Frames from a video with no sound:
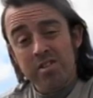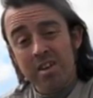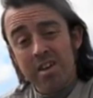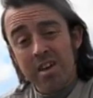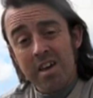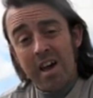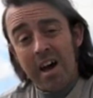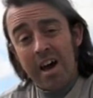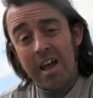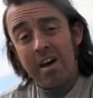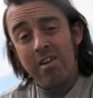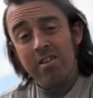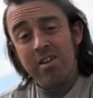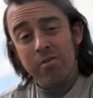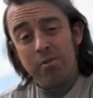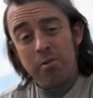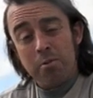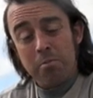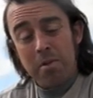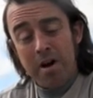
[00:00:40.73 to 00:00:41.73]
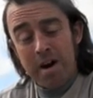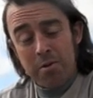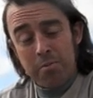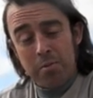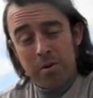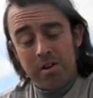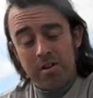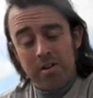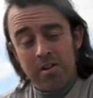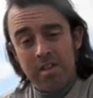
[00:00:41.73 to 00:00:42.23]
and I'll give you my
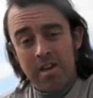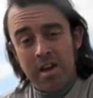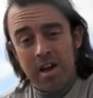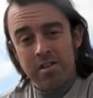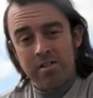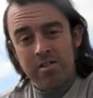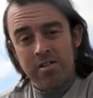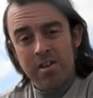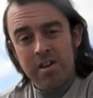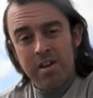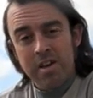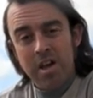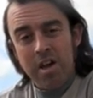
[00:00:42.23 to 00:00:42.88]
opinion at the end,